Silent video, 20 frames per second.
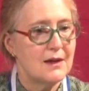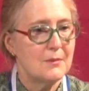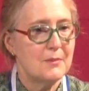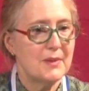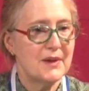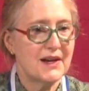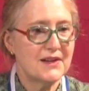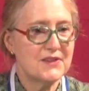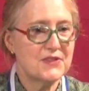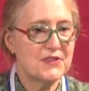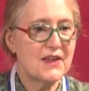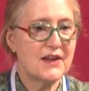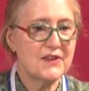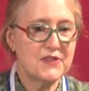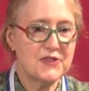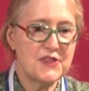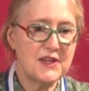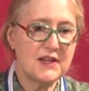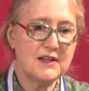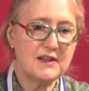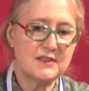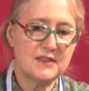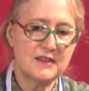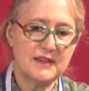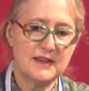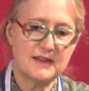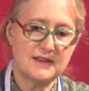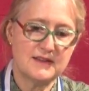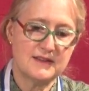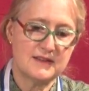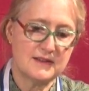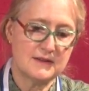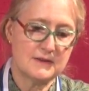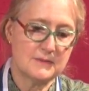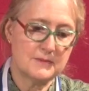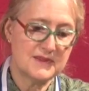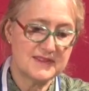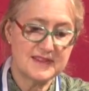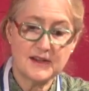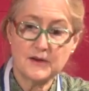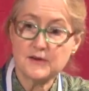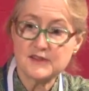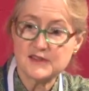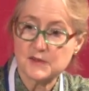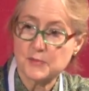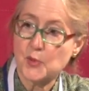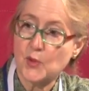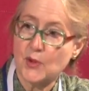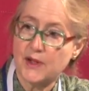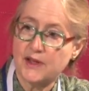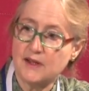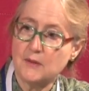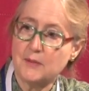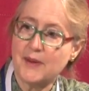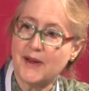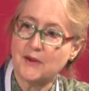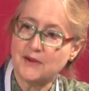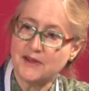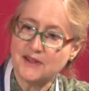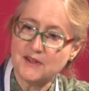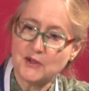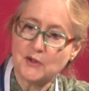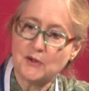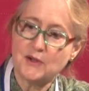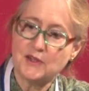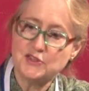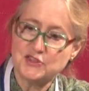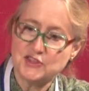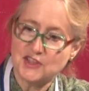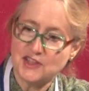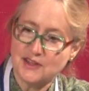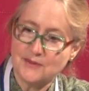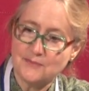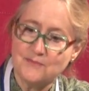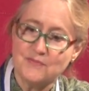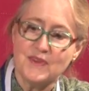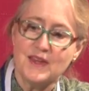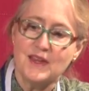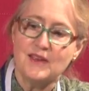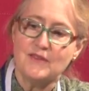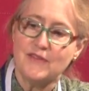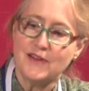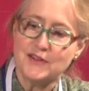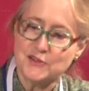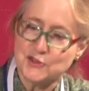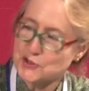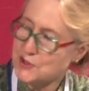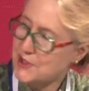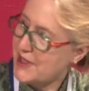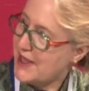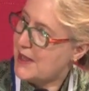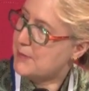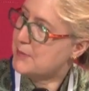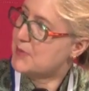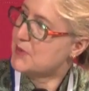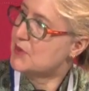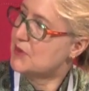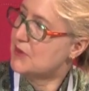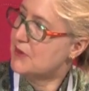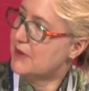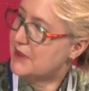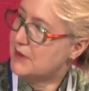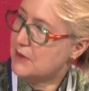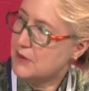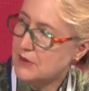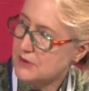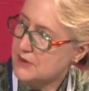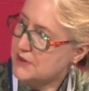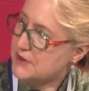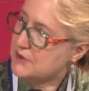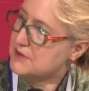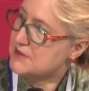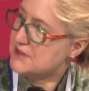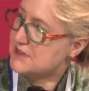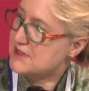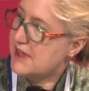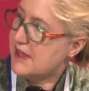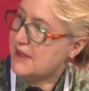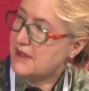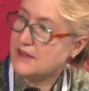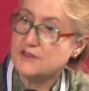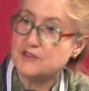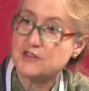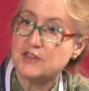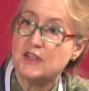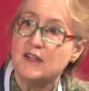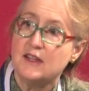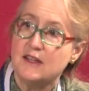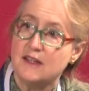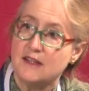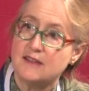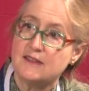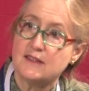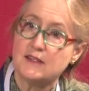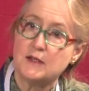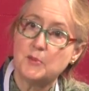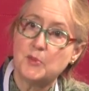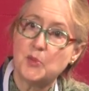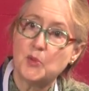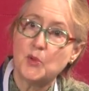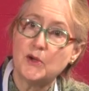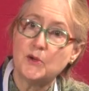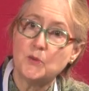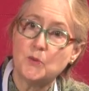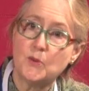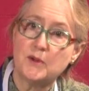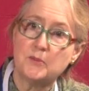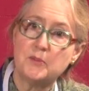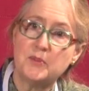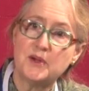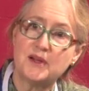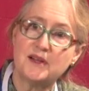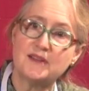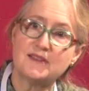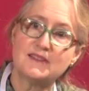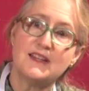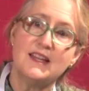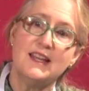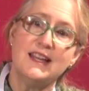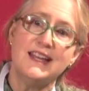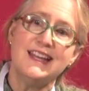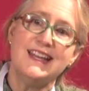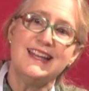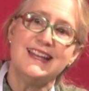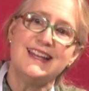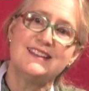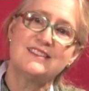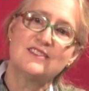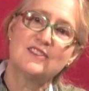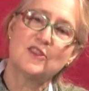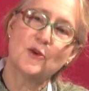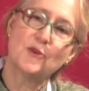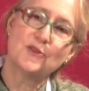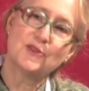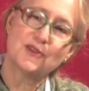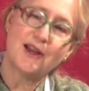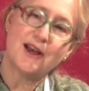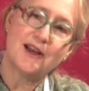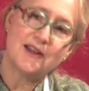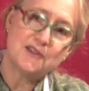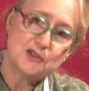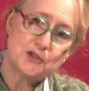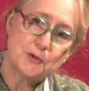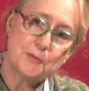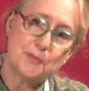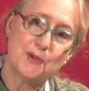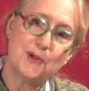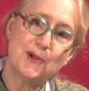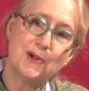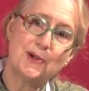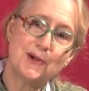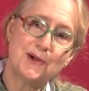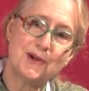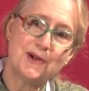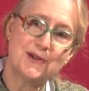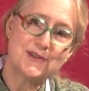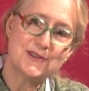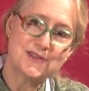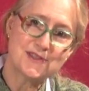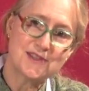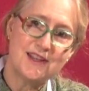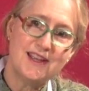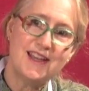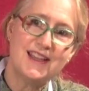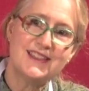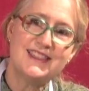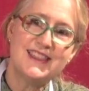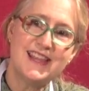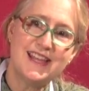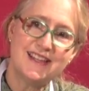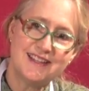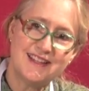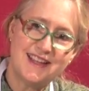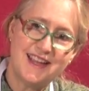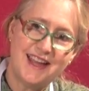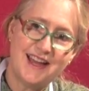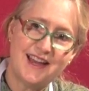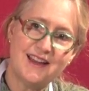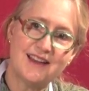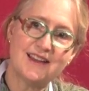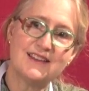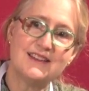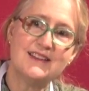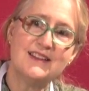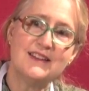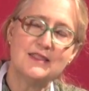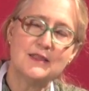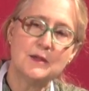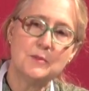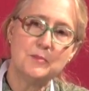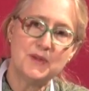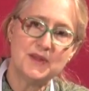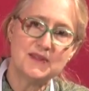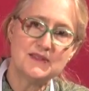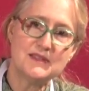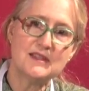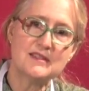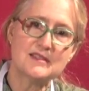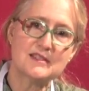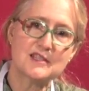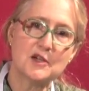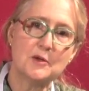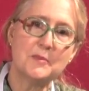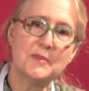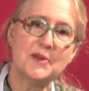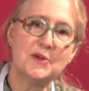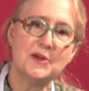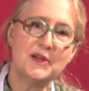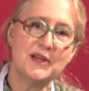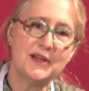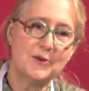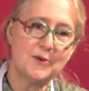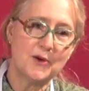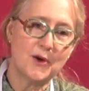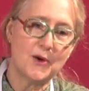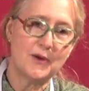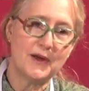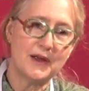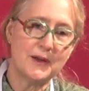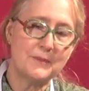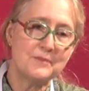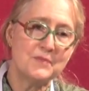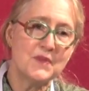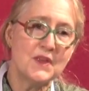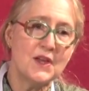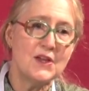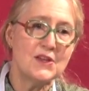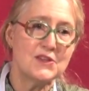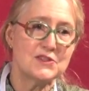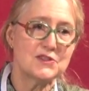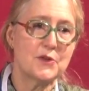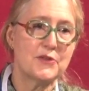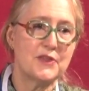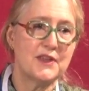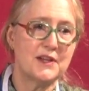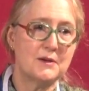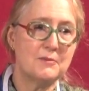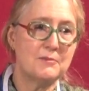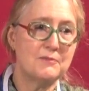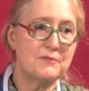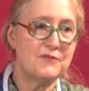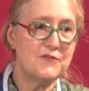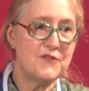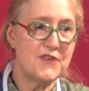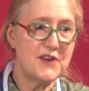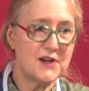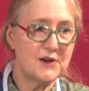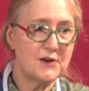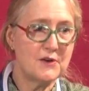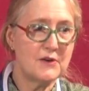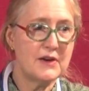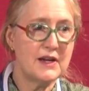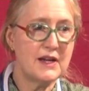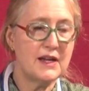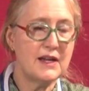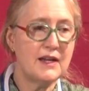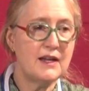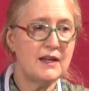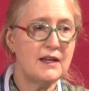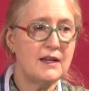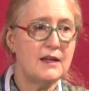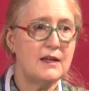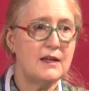But I think that Sarah's point about encouraging venture capital in earlier stage is an important one because it's those entrepreneurs that get the business community growing so that a very